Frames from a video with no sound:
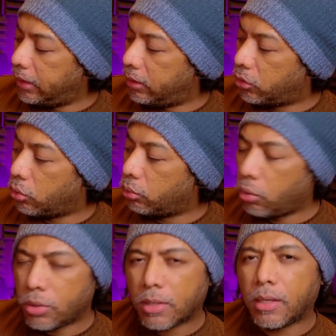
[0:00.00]
So
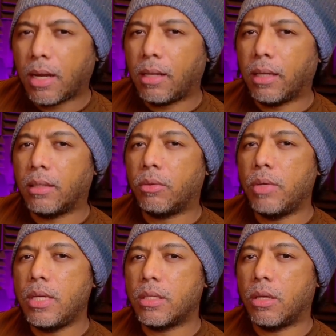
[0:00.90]
those are kind of like the
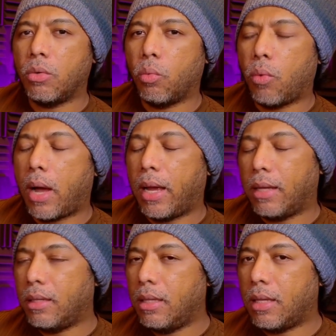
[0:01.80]
reason why I
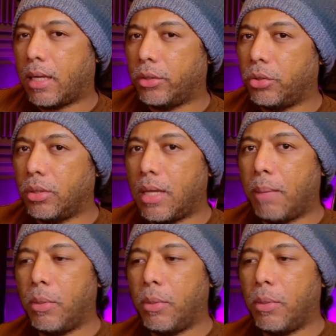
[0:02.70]
did not choose that,